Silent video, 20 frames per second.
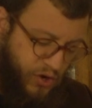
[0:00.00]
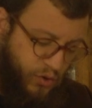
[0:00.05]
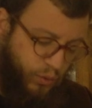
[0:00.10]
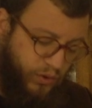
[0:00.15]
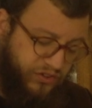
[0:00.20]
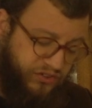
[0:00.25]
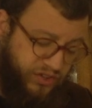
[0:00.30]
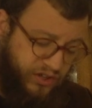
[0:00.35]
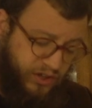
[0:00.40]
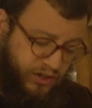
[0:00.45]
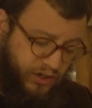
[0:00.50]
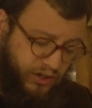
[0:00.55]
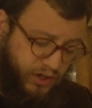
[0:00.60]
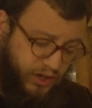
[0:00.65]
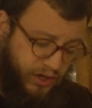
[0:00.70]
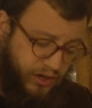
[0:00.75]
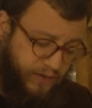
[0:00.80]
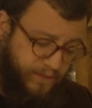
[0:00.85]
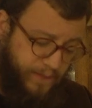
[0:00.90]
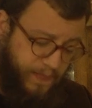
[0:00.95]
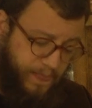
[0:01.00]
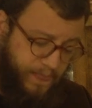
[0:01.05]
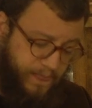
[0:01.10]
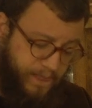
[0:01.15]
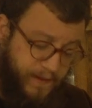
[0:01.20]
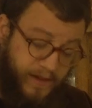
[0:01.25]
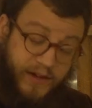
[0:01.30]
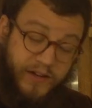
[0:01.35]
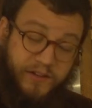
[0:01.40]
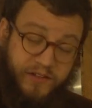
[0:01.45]
We see
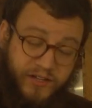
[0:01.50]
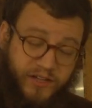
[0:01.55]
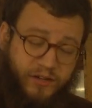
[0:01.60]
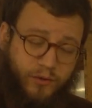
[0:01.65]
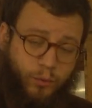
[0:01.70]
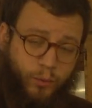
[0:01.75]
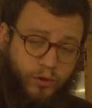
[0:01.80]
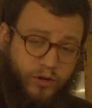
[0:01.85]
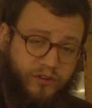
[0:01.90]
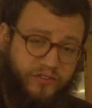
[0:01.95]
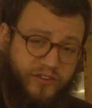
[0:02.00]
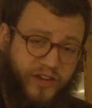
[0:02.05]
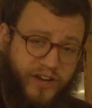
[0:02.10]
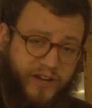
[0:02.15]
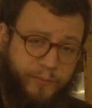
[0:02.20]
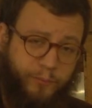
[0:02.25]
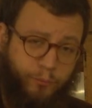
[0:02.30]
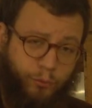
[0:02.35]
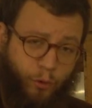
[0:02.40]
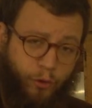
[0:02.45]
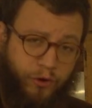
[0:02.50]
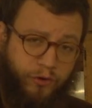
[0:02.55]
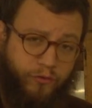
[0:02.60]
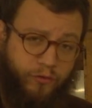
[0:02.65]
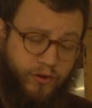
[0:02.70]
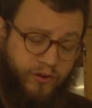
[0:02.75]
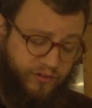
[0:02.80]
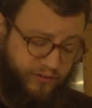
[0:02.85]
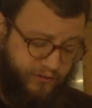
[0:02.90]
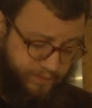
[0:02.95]
in needleworks and
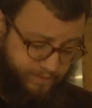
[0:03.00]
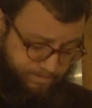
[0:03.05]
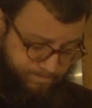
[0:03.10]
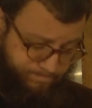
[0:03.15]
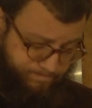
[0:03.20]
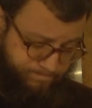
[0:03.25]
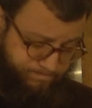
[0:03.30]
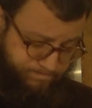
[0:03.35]
embroideries,